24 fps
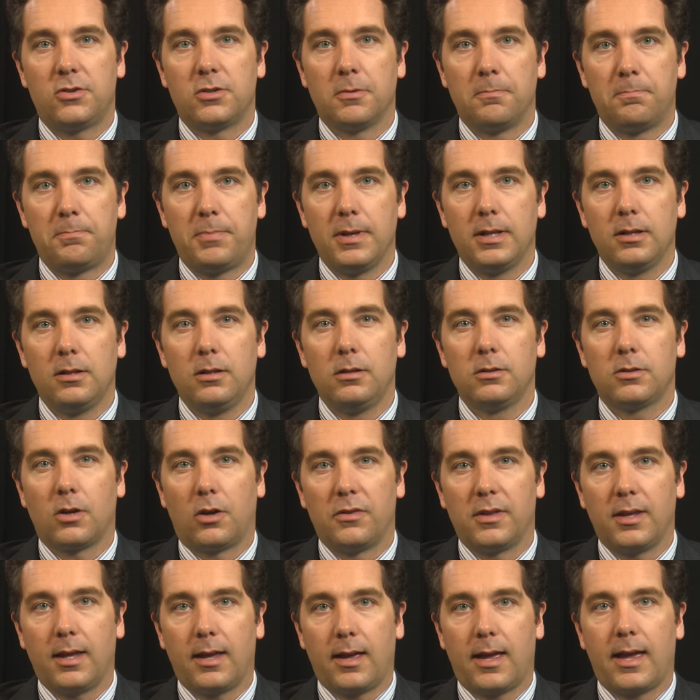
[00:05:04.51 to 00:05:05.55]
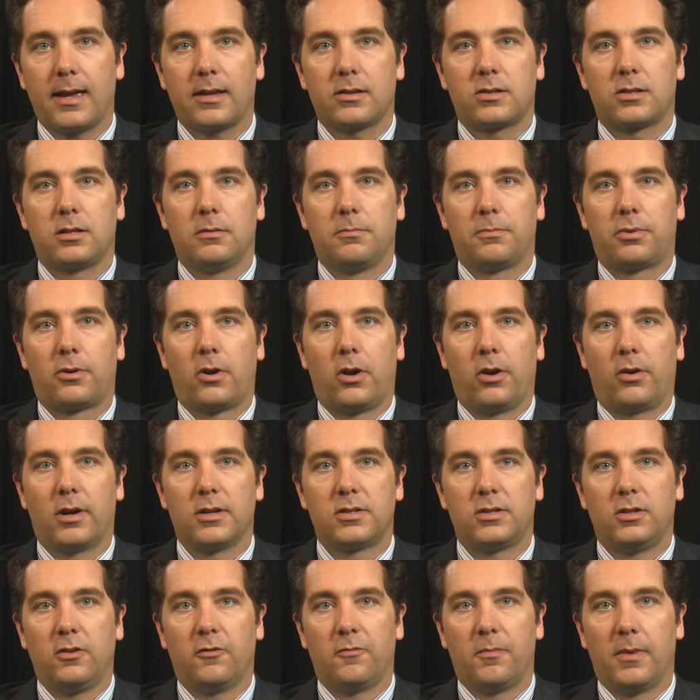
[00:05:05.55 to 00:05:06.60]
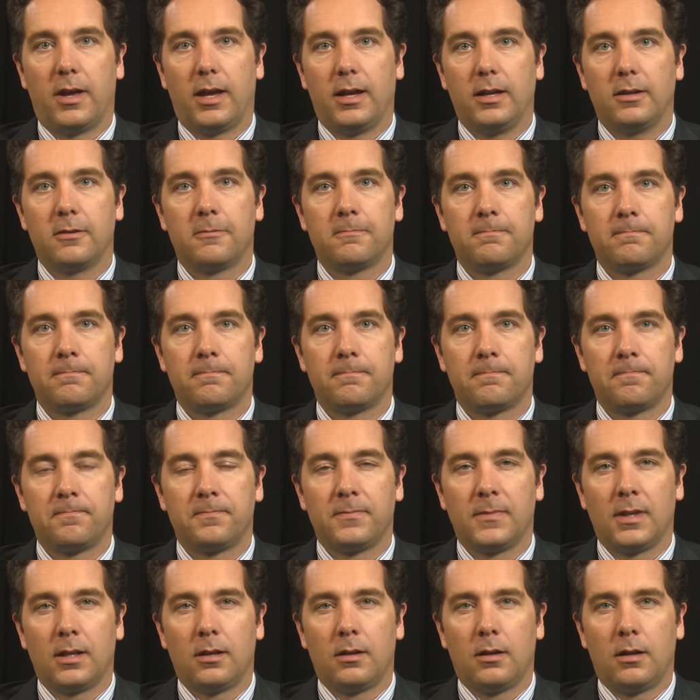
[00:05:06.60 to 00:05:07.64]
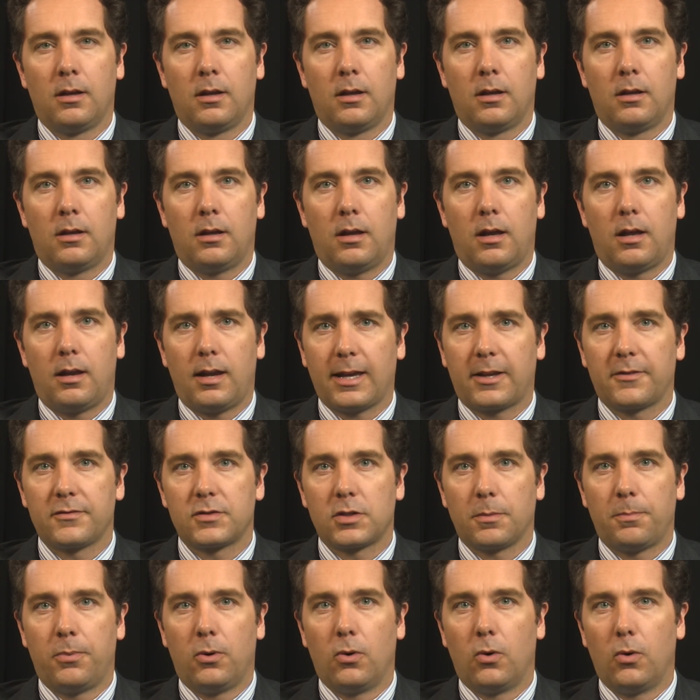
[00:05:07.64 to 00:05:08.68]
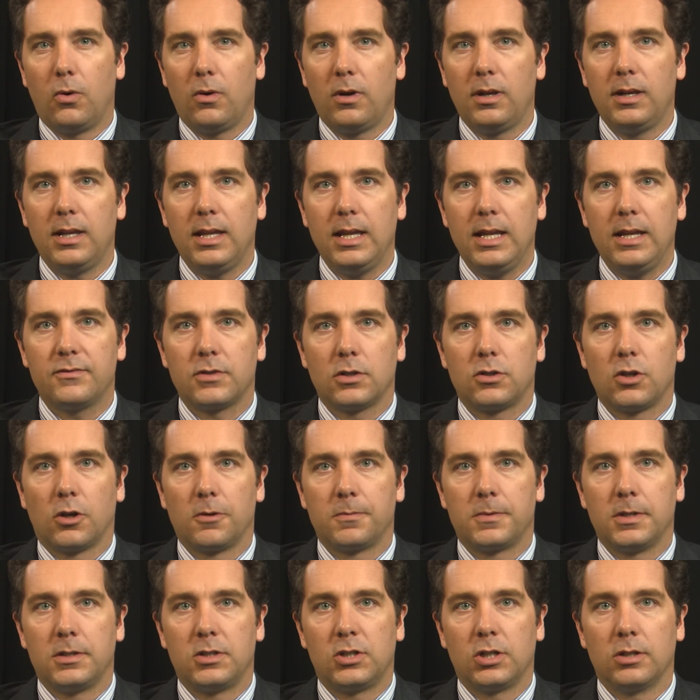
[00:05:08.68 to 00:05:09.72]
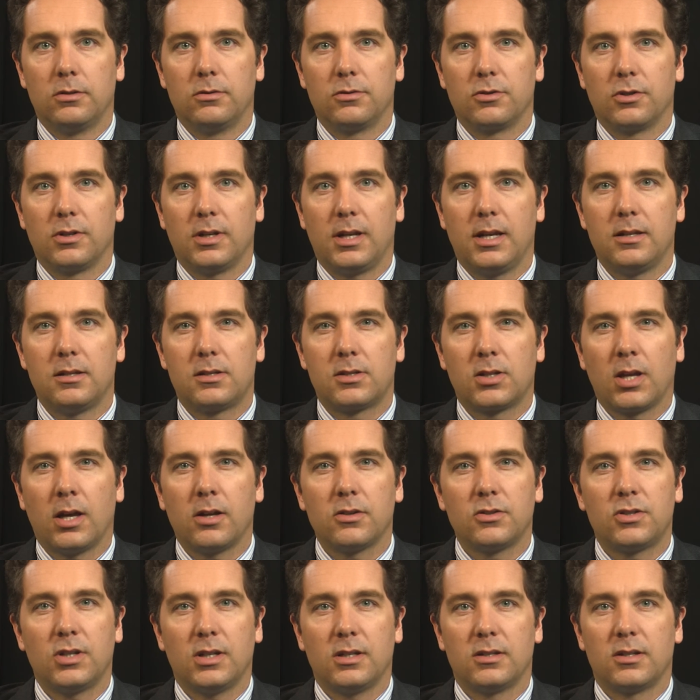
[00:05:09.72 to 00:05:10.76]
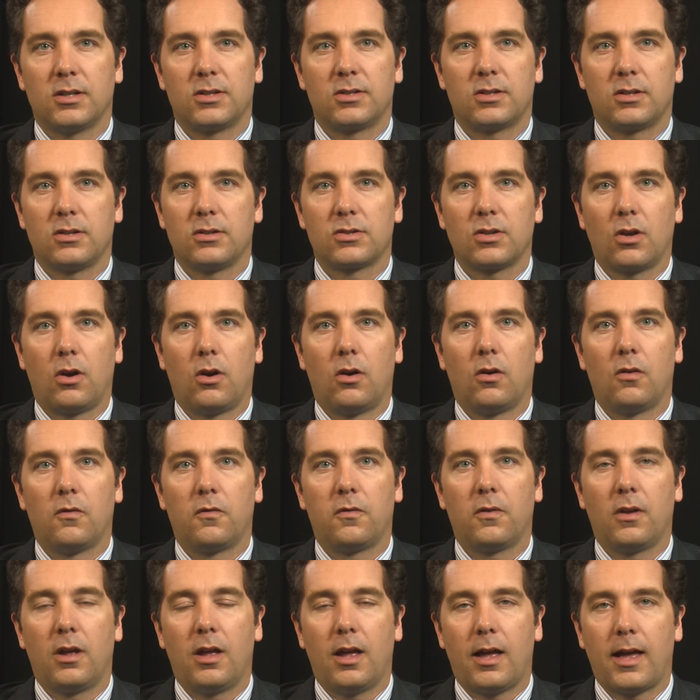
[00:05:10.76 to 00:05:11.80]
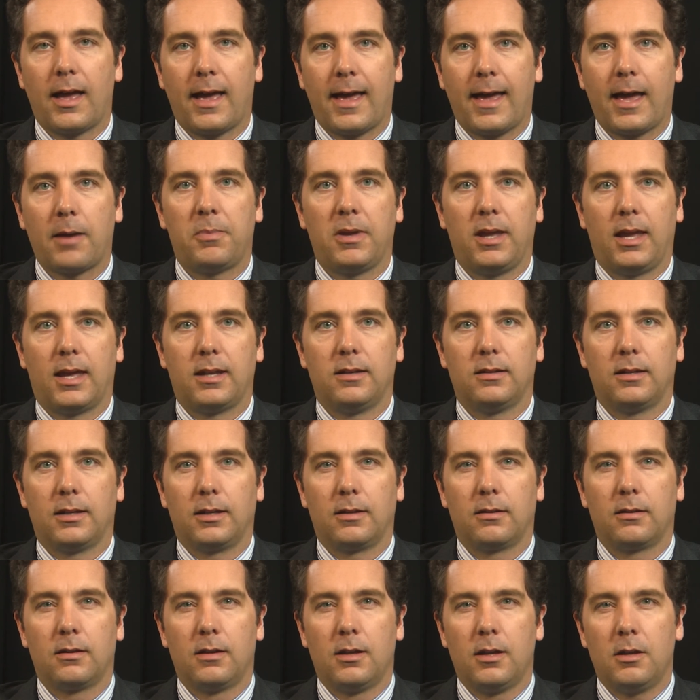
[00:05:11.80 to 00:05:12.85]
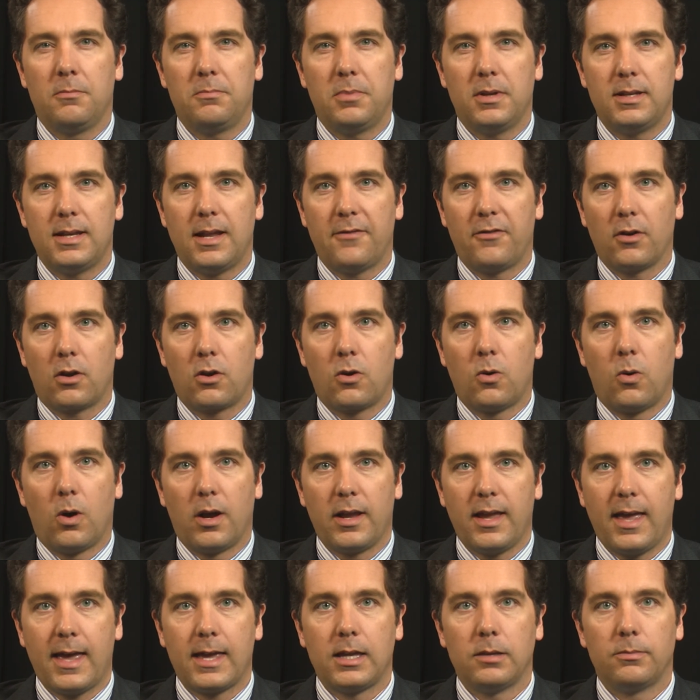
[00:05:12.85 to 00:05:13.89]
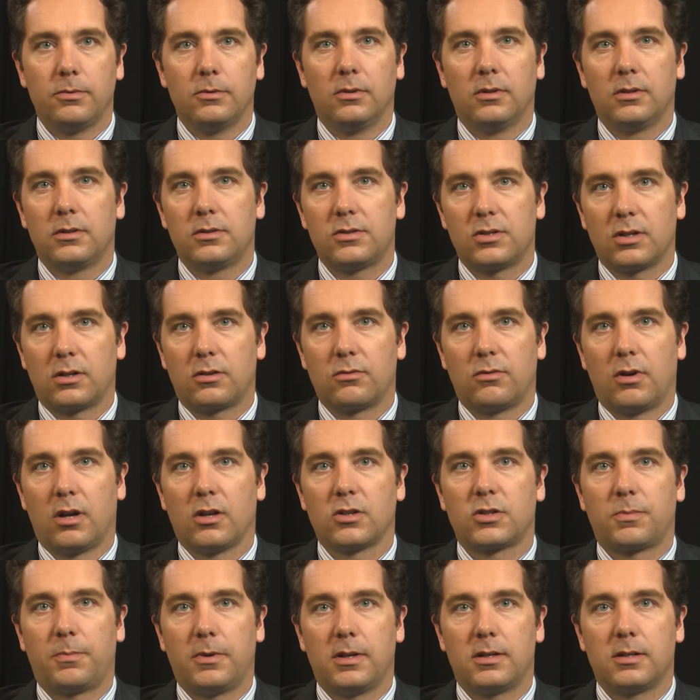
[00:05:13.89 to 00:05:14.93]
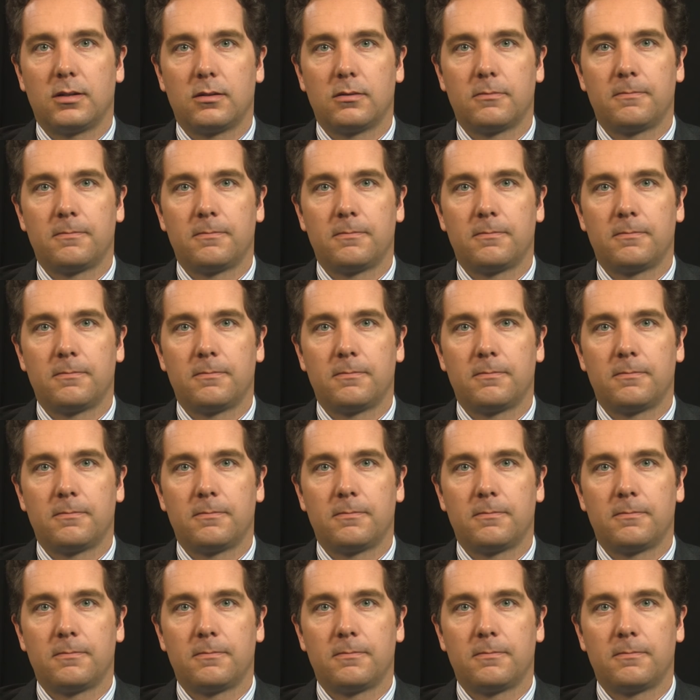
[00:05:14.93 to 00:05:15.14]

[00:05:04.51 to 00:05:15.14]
to build on the excellent progress you've made. A lack of support leaves adopted children in touching distance of a happy ending, but never quite able to grasp it.